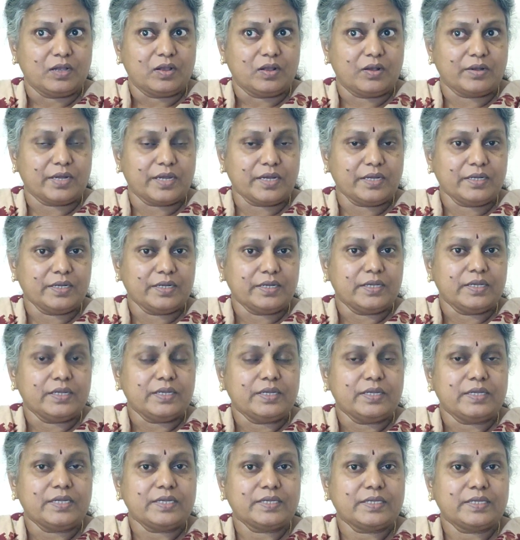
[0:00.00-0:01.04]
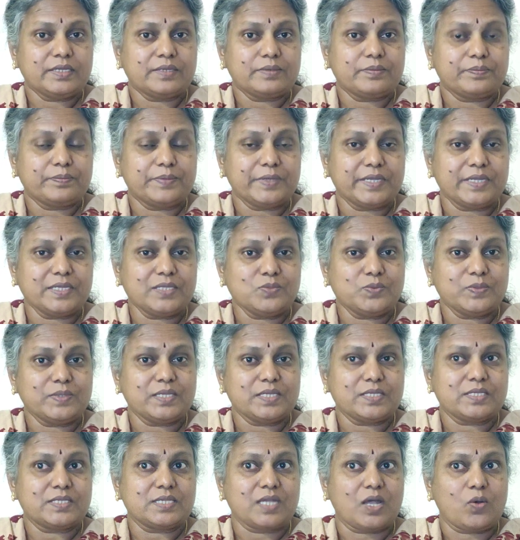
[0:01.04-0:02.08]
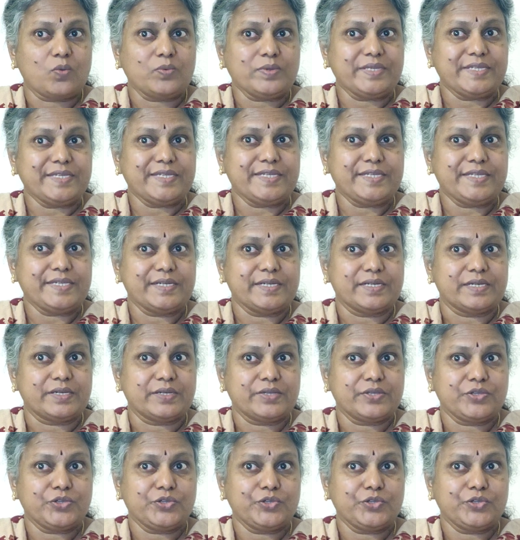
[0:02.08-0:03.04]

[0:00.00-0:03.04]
alright, it begins with the sound Y,